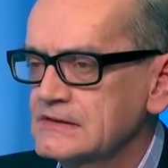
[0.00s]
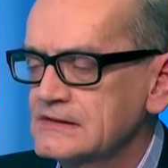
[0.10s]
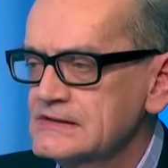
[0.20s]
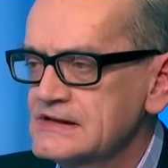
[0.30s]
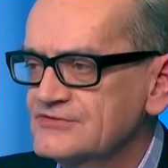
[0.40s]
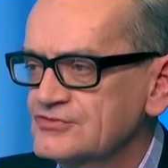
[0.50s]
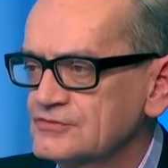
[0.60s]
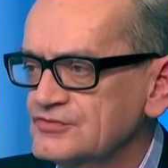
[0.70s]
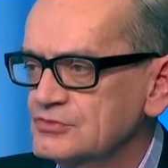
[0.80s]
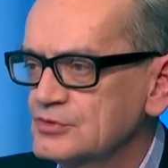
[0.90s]
the nature
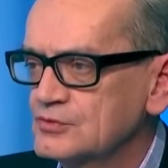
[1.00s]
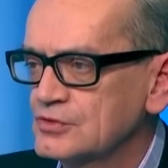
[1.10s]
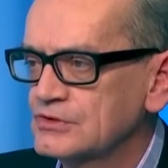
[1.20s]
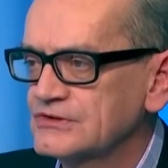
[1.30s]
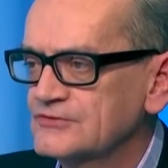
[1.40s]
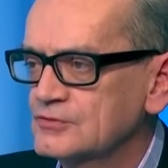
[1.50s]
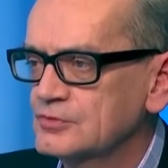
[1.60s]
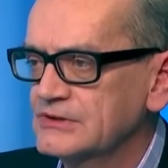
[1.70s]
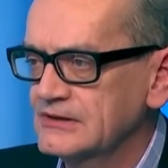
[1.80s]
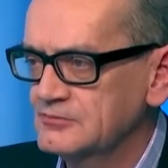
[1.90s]
of human work is going
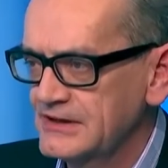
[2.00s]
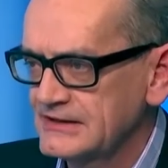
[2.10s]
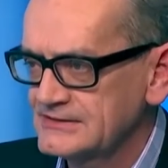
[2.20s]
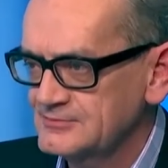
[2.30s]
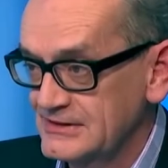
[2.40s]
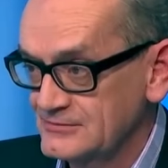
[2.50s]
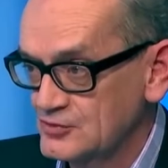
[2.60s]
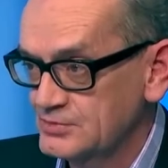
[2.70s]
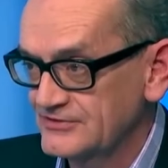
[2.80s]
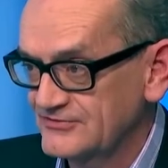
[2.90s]
to be impacted by
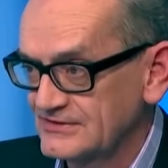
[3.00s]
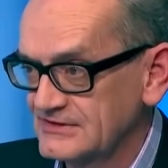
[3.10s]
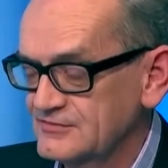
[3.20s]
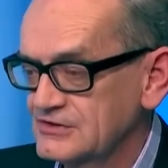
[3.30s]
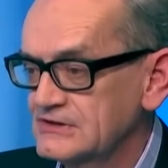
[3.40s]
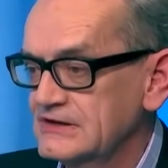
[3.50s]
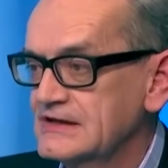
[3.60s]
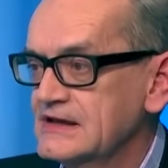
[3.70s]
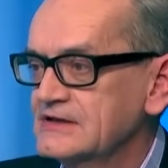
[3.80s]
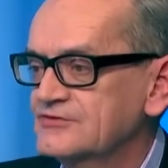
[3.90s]
robots
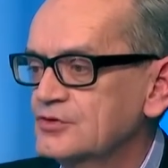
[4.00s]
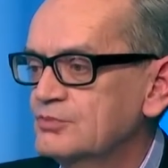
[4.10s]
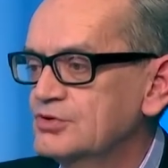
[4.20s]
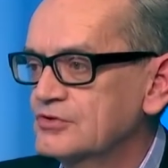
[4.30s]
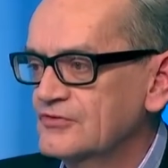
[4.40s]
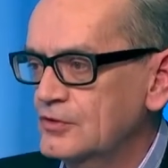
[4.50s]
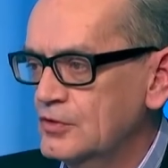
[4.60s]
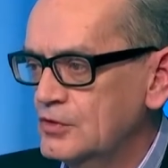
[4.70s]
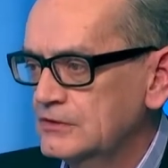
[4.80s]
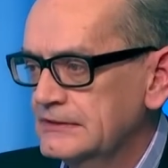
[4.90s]
significantly. It's going to put us
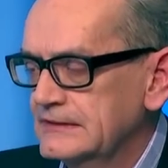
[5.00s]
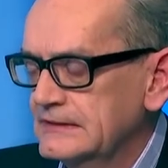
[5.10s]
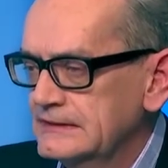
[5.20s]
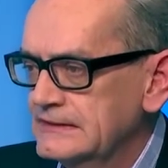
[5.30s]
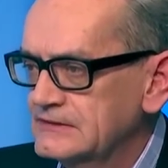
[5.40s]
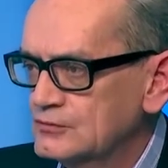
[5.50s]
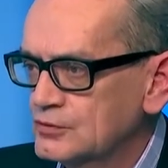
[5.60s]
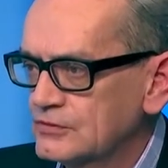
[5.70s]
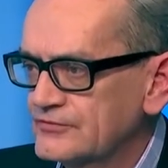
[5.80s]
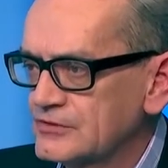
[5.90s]
all in
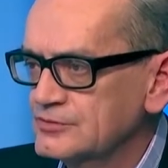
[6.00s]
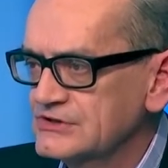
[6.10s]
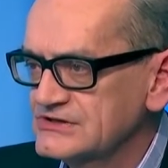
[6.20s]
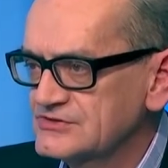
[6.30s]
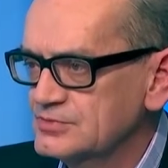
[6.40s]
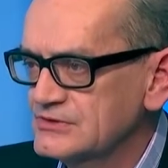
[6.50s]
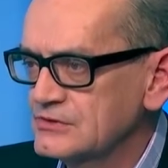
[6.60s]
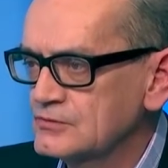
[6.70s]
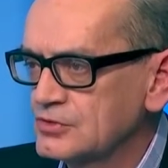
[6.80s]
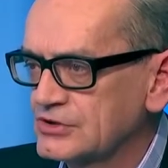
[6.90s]
roles where we need to
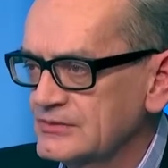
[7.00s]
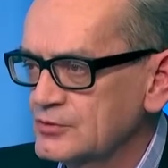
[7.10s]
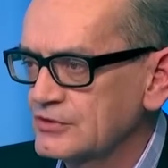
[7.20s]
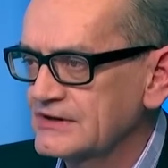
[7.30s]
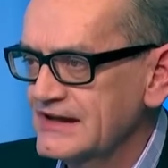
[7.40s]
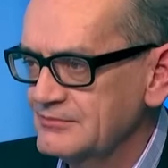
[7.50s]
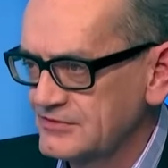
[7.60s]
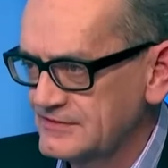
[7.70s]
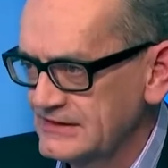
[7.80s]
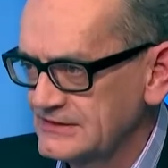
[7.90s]
be working more in
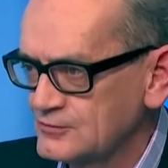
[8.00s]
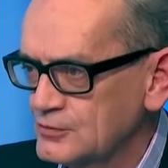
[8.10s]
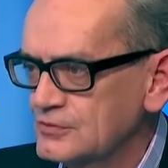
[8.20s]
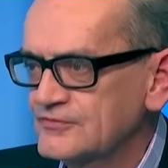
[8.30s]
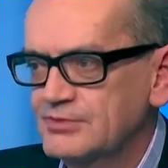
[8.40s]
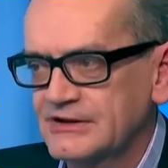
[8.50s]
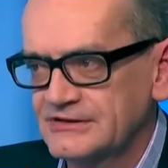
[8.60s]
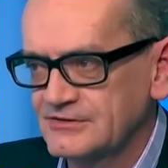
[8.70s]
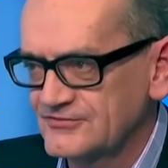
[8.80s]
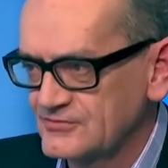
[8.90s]
empathetic roles,
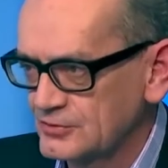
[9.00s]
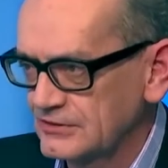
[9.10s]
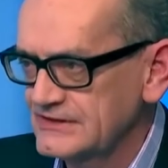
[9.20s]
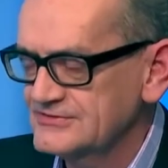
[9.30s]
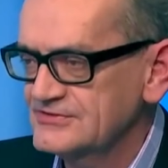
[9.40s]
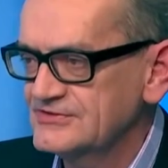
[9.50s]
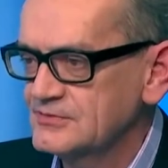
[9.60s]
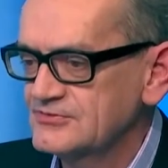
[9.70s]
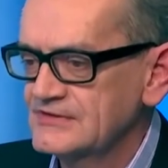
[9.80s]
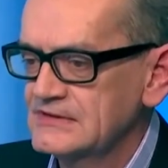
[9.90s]
building customer
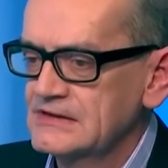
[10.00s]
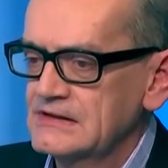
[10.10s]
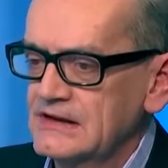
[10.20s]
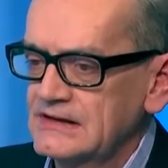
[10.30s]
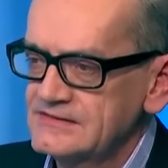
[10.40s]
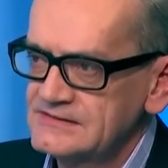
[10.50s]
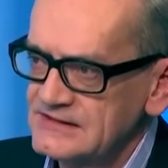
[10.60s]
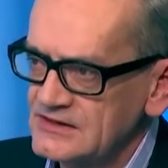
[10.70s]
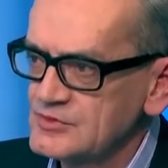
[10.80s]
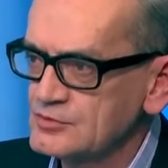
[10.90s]
relationships. And I think
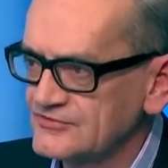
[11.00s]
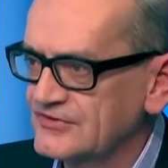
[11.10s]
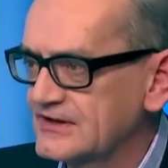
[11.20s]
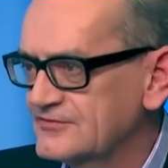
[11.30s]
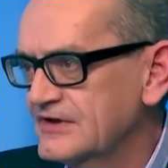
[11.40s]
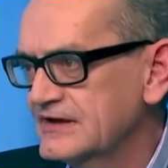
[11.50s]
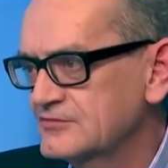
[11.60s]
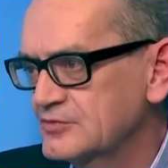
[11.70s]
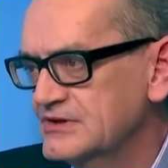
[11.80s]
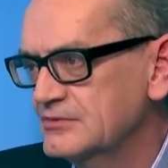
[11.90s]
that'll be more satisfying
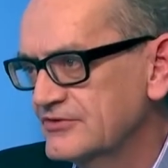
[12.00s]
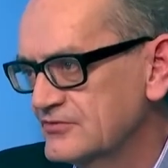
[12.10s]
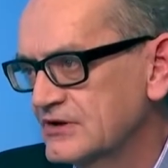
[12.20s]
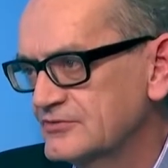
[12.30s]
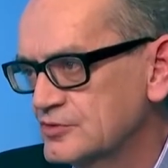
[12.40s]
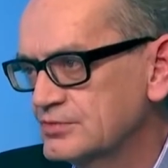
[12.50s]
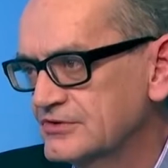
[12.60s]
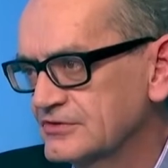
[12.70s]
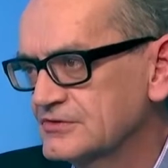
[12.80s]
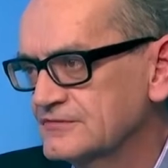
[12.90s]
for people as well as more
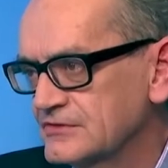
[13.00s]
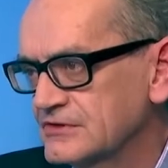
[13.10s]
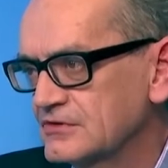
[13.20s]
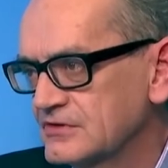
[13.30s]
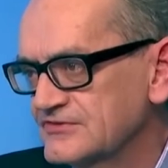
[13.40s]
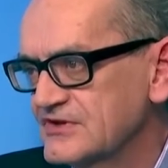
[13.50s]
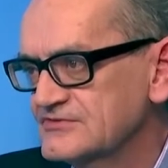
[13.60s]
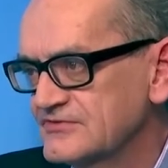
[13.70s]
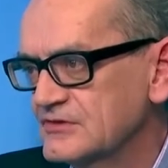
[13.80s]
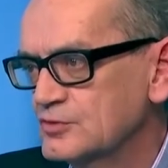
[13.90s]
productive for the
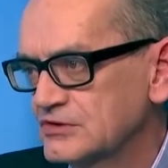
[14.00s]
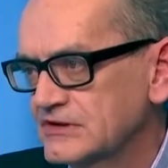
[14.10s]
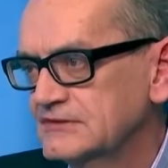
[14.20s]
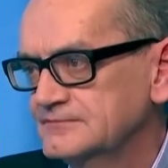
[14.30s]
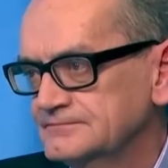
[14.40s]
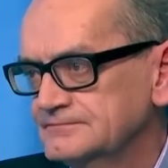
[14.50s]
organizations they work in.